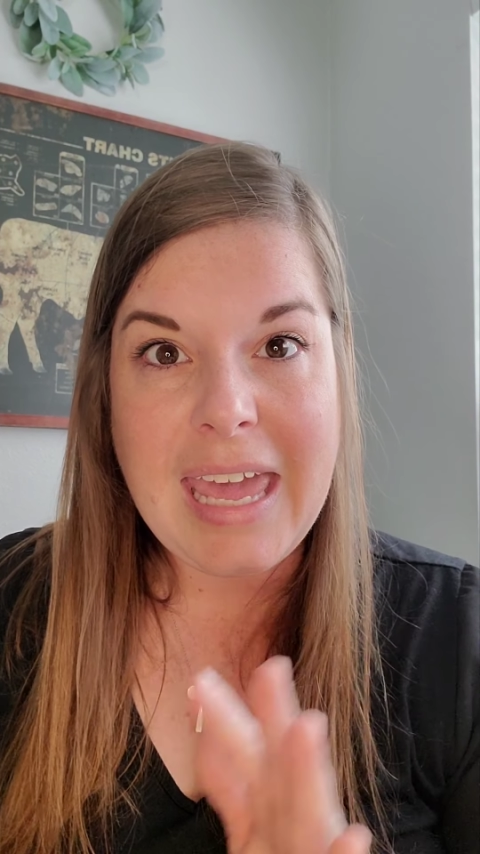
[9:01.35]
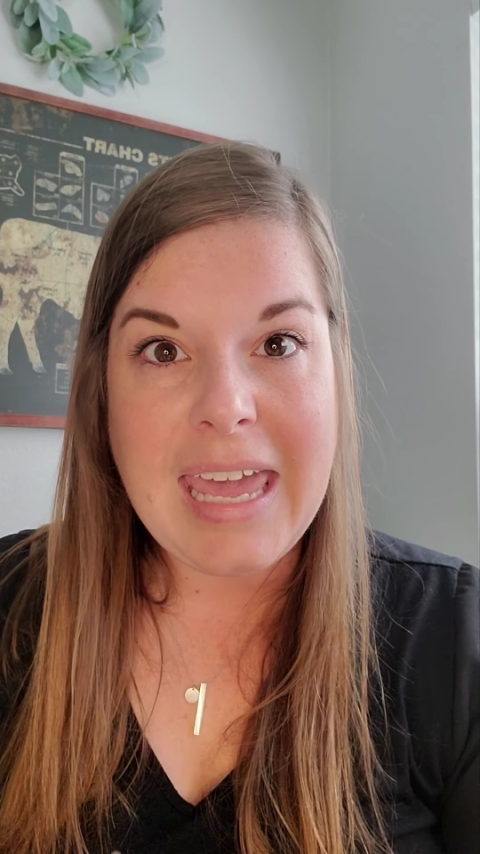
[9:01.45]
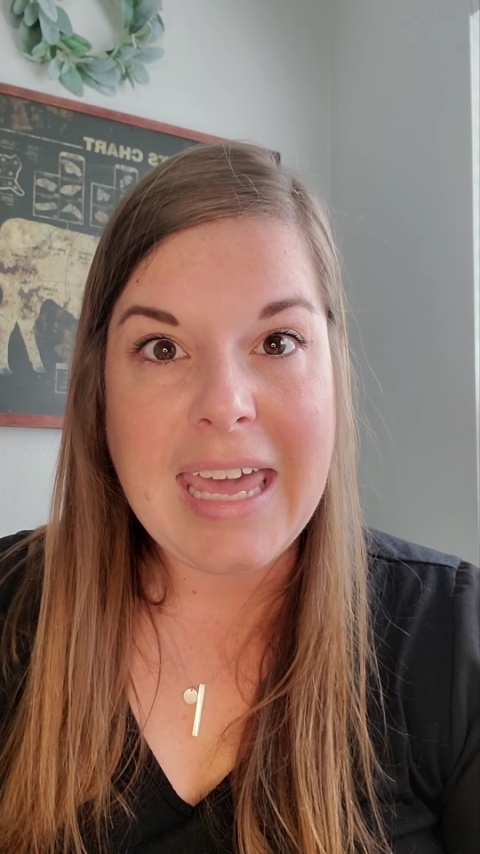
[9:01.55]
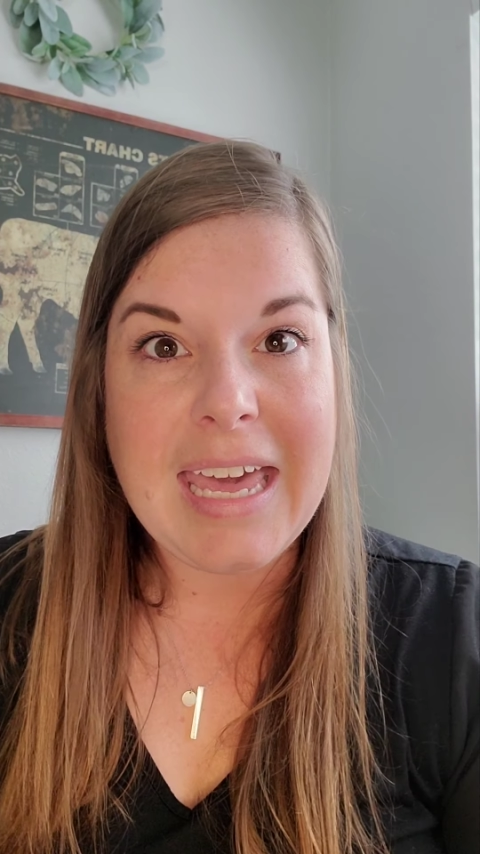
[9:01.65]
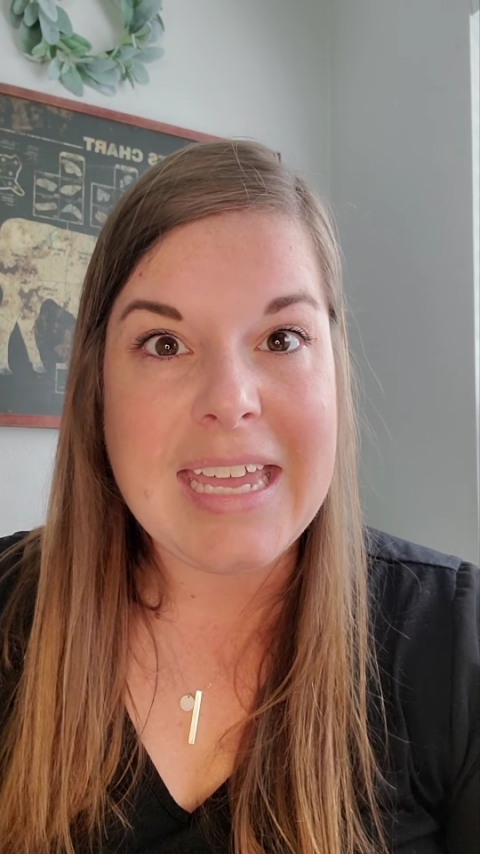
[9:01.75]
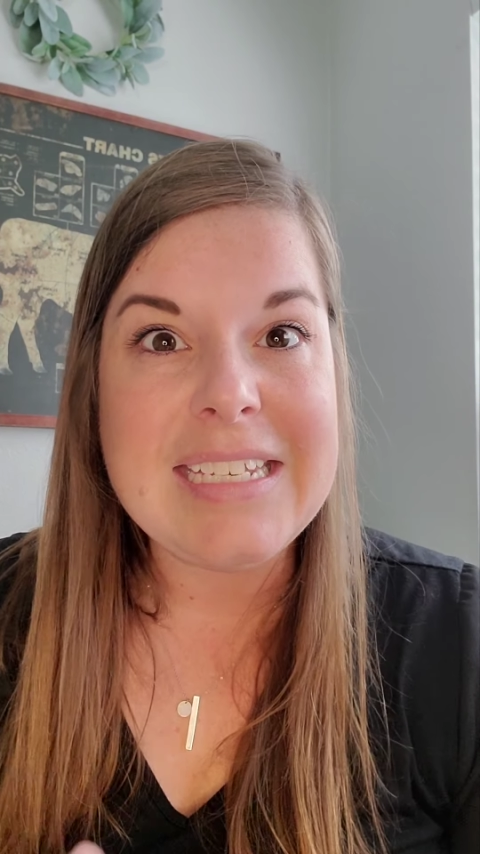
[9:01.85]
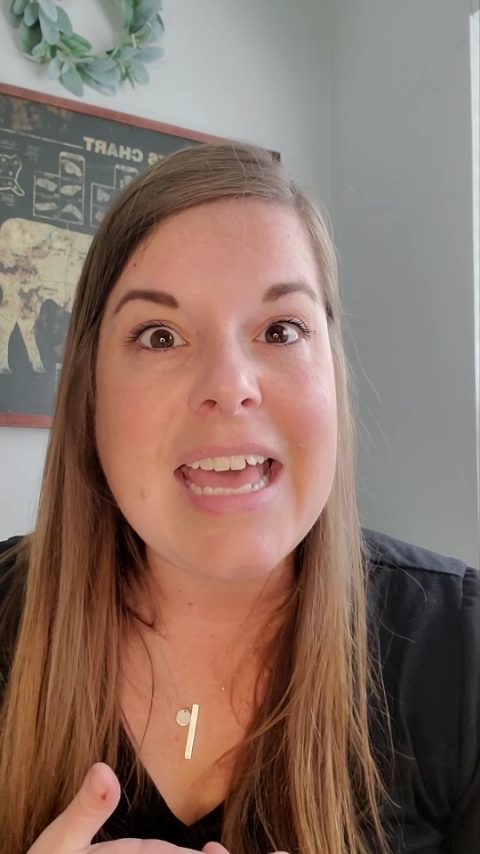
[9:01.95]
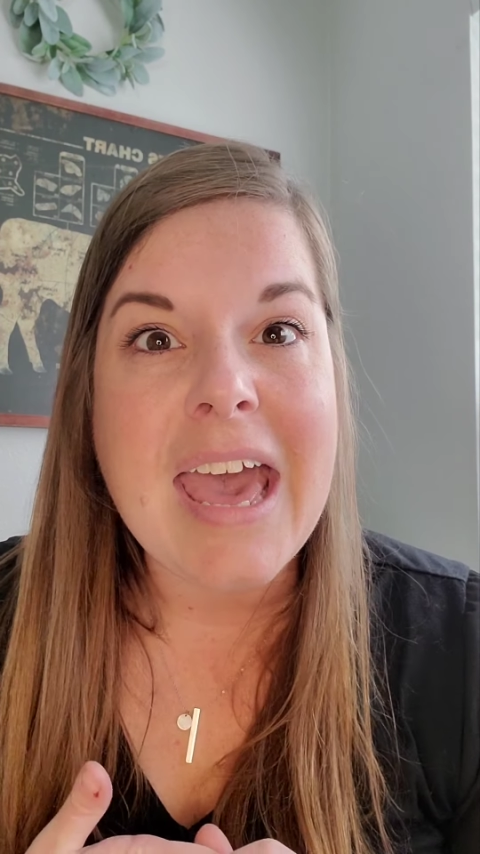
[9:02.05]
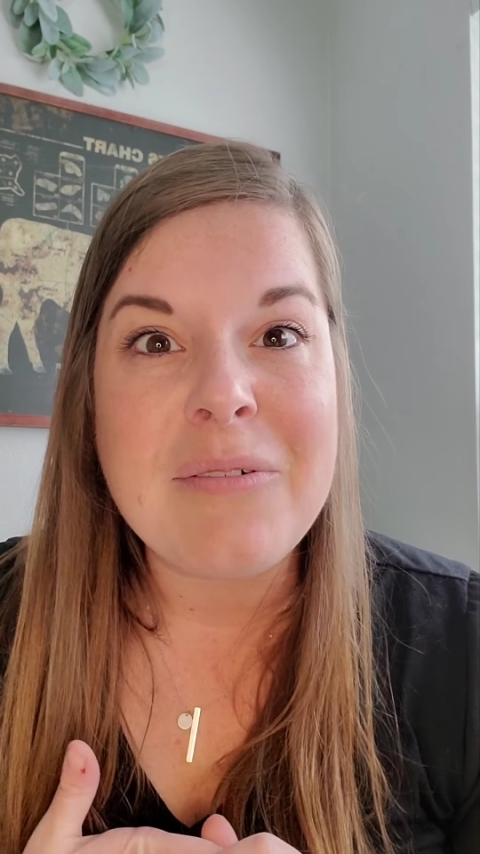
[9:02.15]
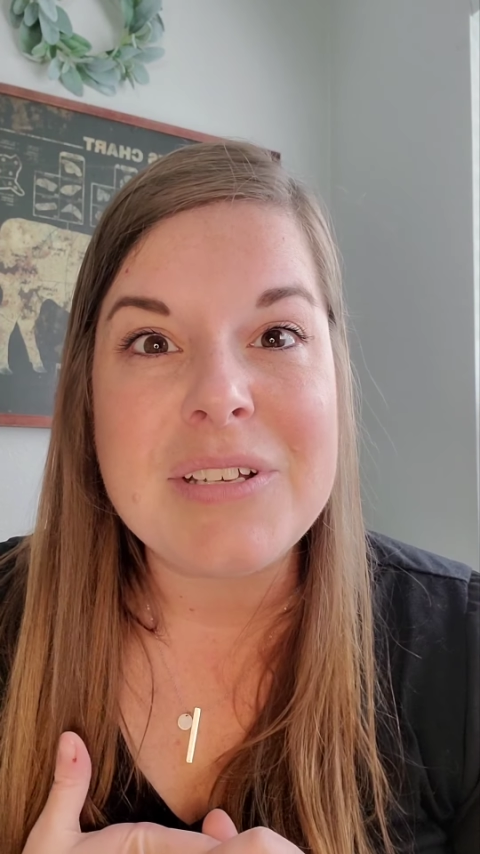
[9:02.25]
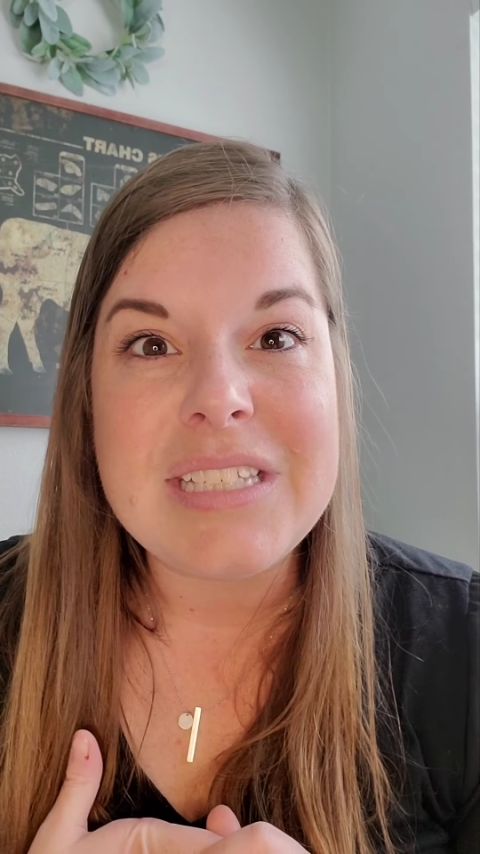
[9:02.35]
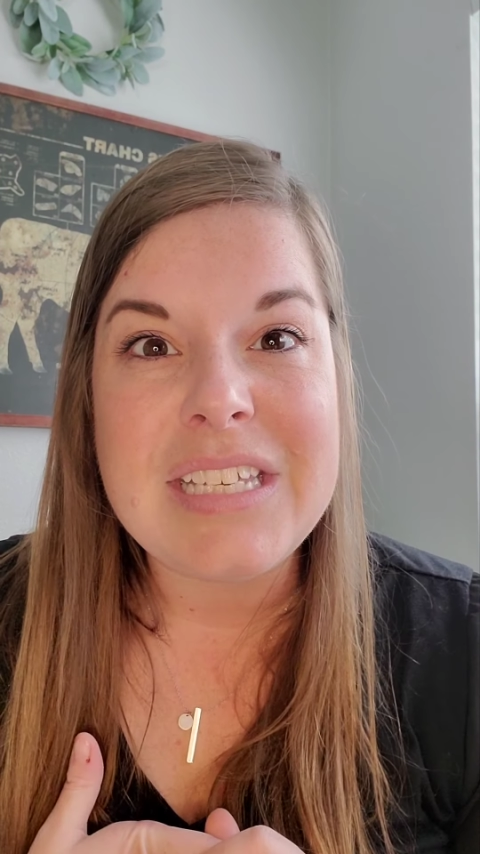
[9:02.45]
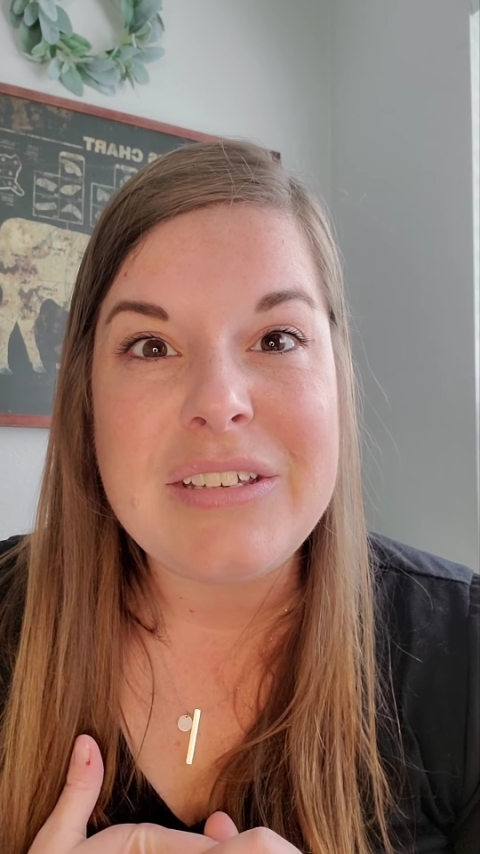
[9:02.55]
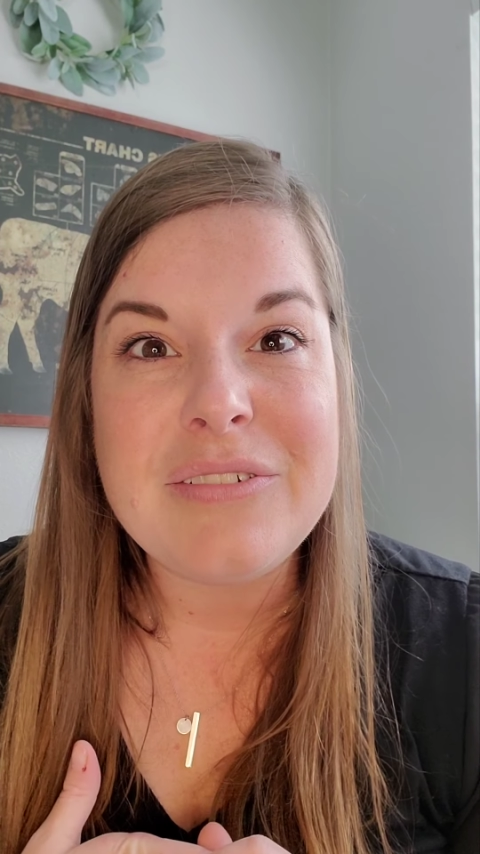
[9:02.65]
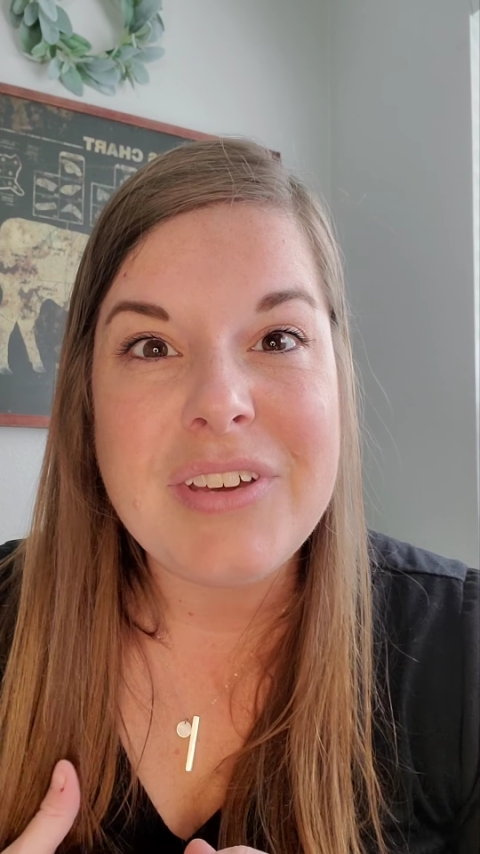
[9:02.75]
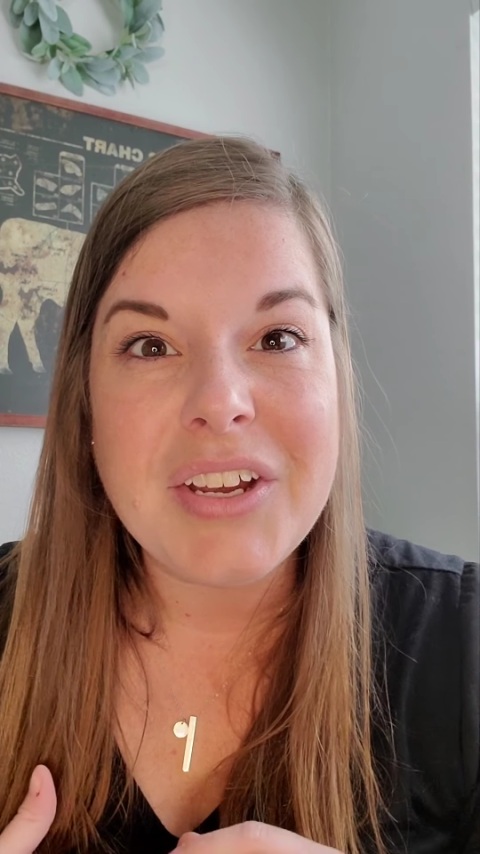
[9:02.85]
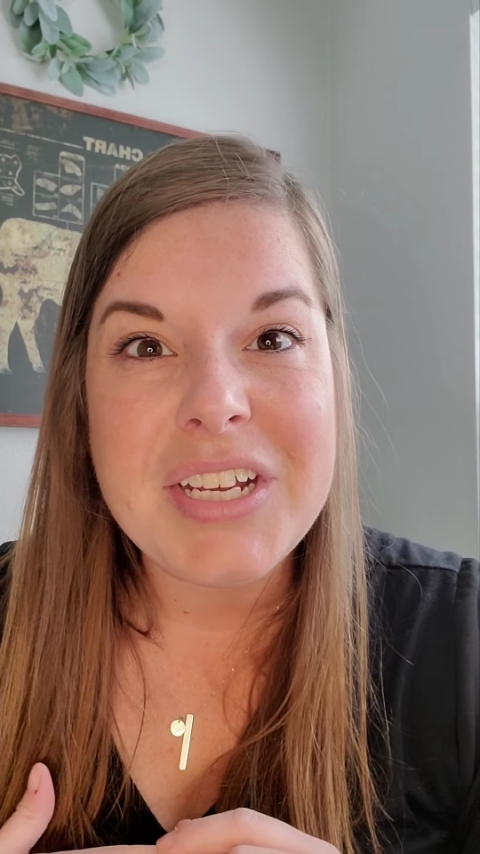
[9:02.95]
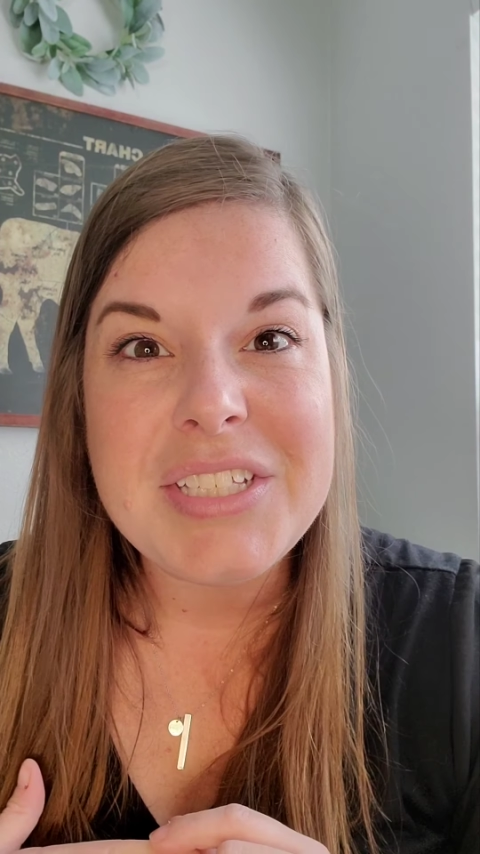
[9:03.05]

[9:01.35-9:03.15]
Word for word: and I will see you very